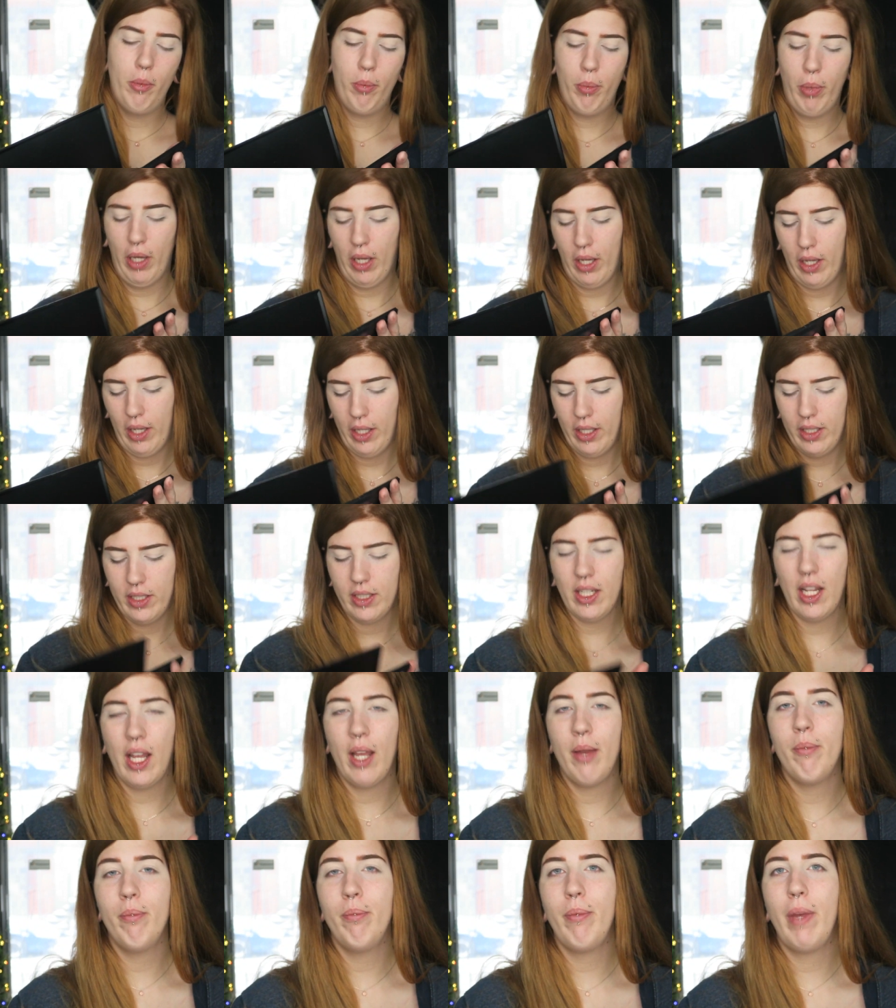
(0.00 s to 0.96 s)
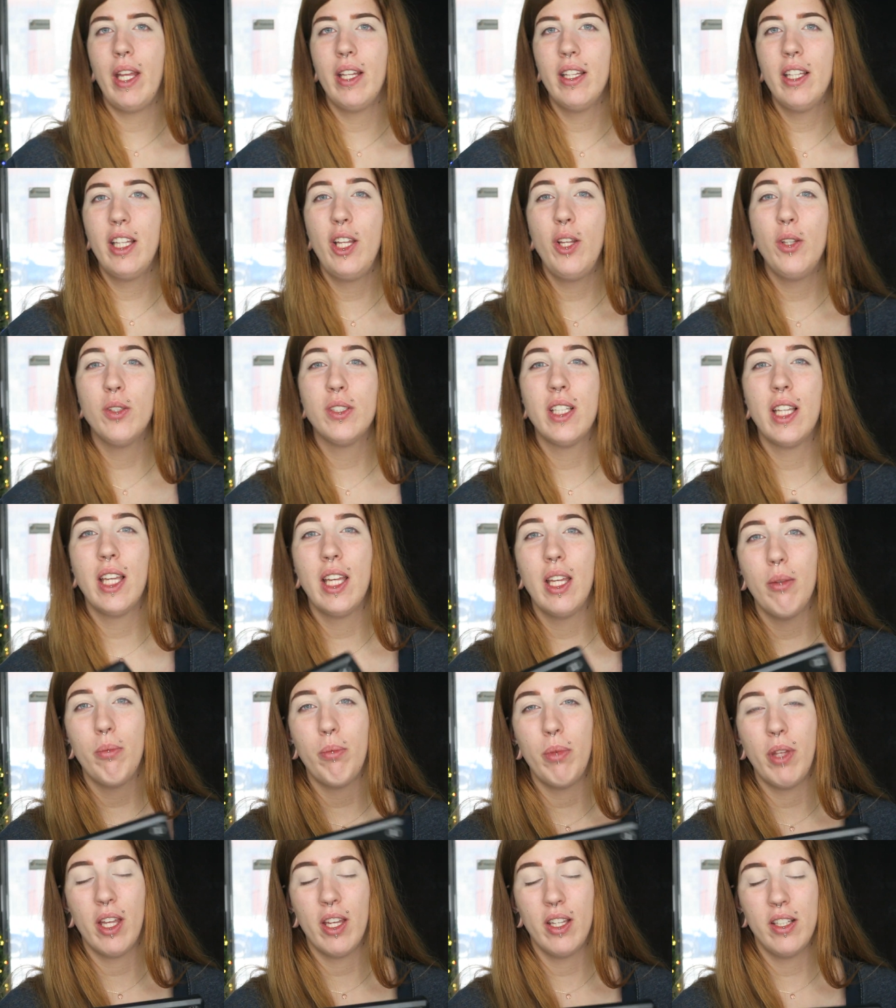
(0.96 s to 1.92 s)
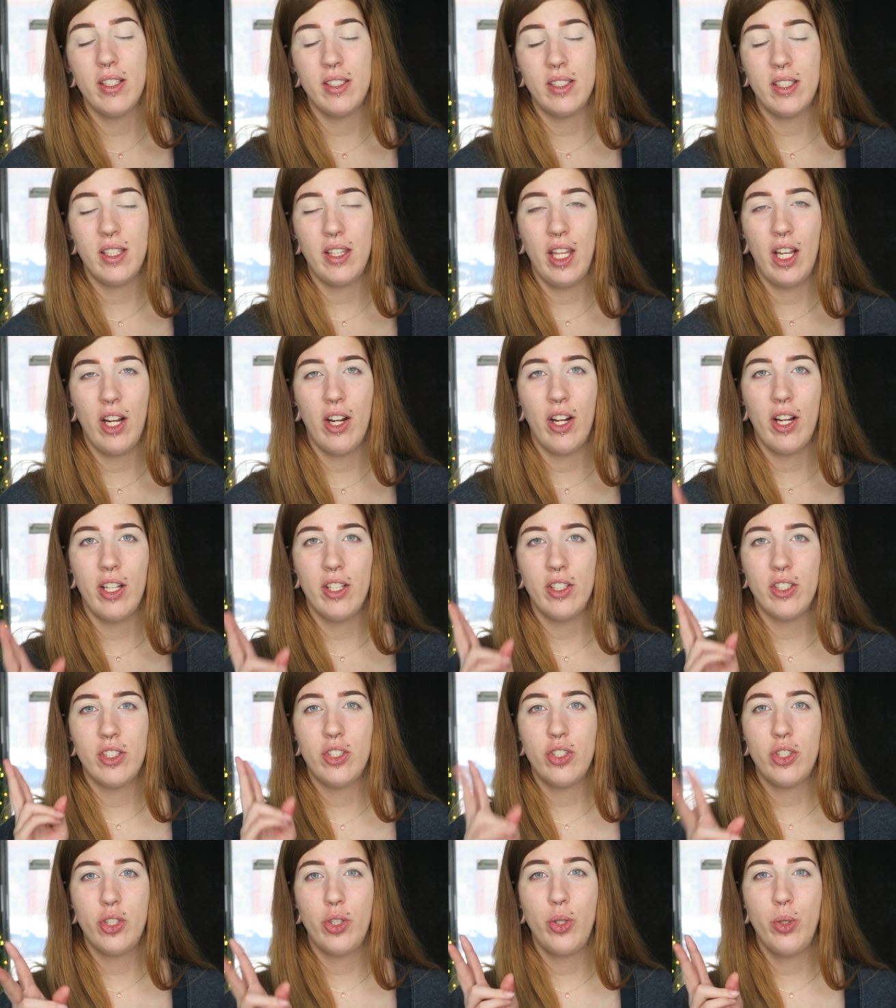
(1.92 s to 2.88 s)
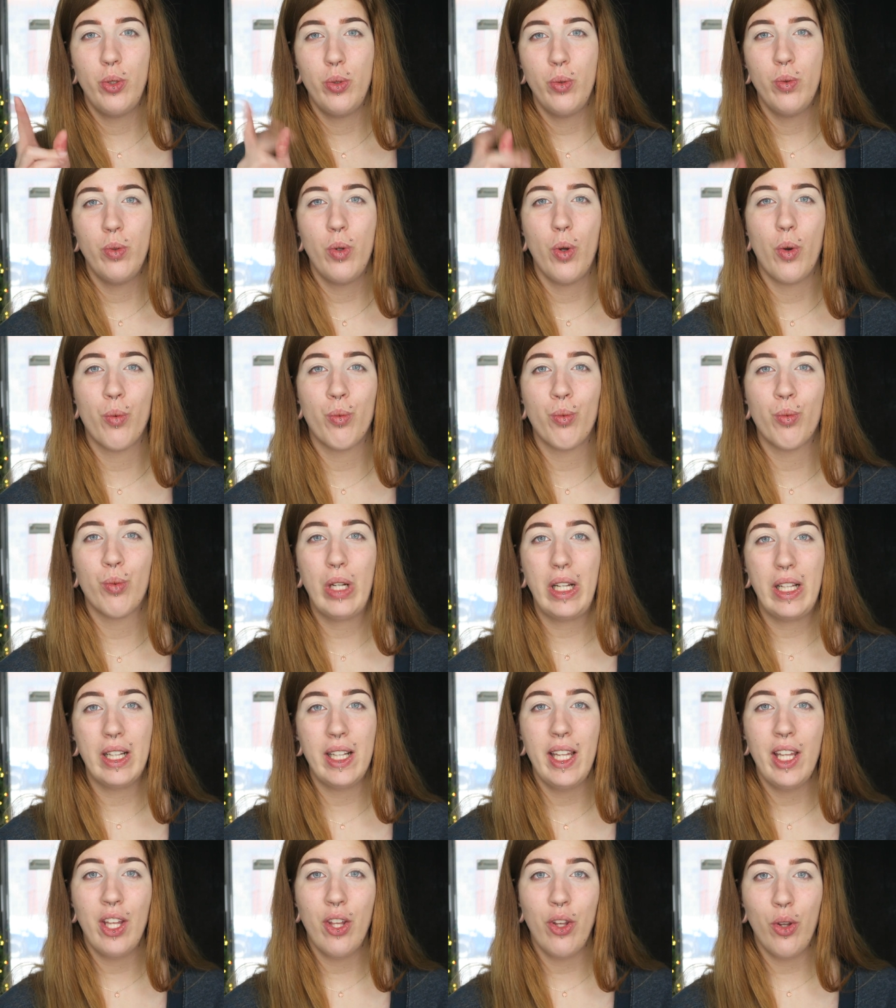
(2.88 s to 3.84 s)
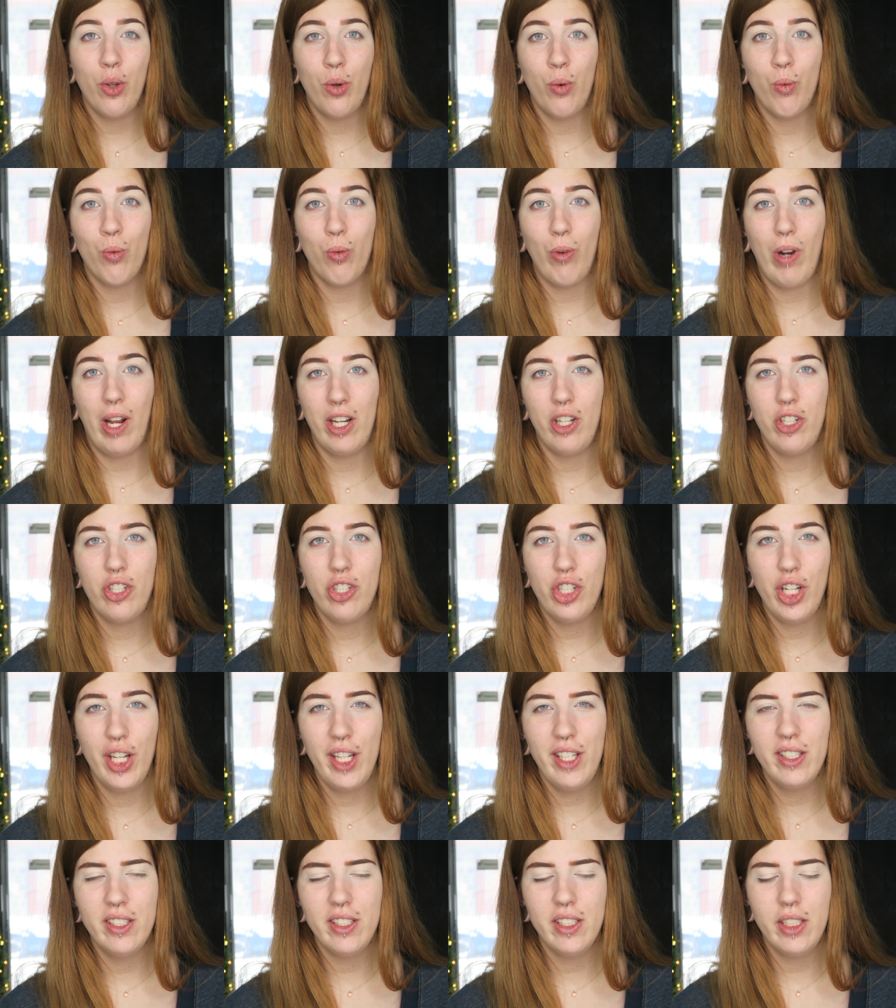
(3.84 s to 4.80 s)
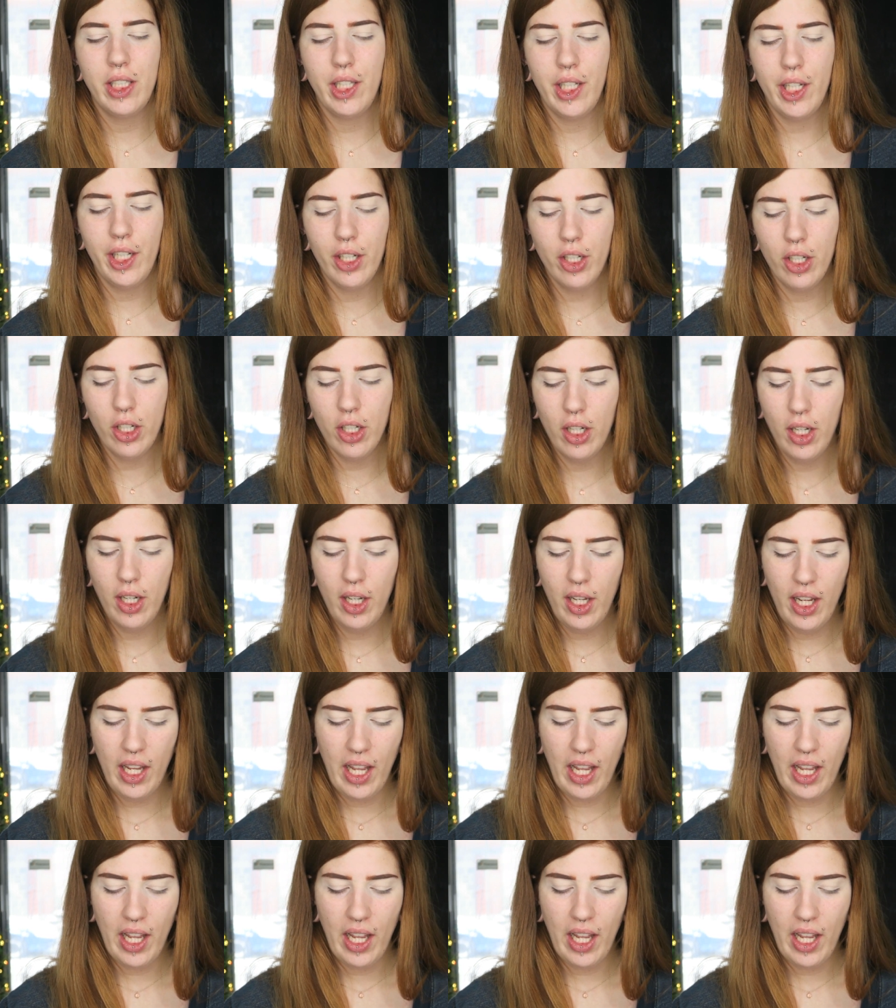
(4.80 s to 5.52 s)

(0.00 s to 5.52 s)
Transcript: but I'm mainly using it because there is two really good red shades in here,